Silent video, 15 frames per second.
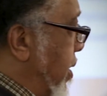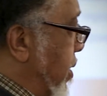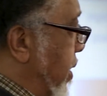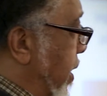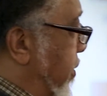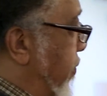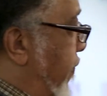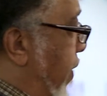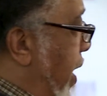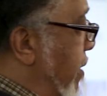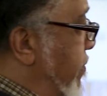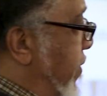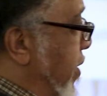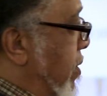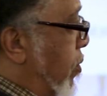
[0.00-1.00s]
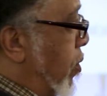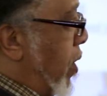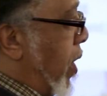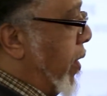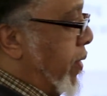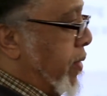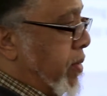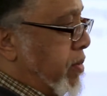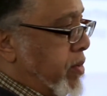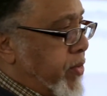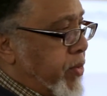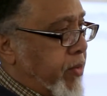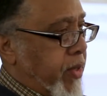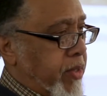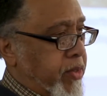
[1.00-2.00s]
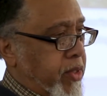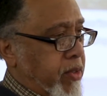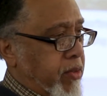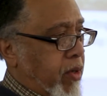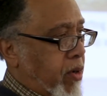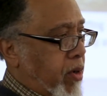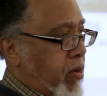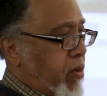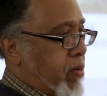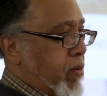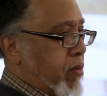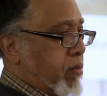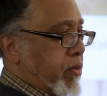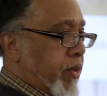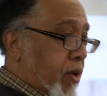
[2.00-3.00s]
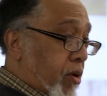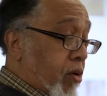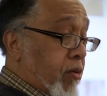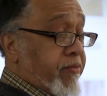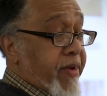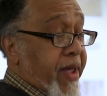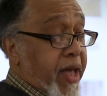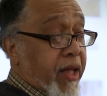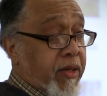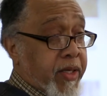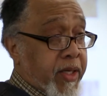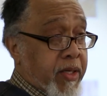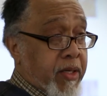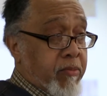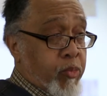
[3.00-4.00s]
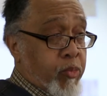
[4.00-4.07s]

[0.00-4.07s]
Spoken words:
that's 5 feet of water throughout the whole valley in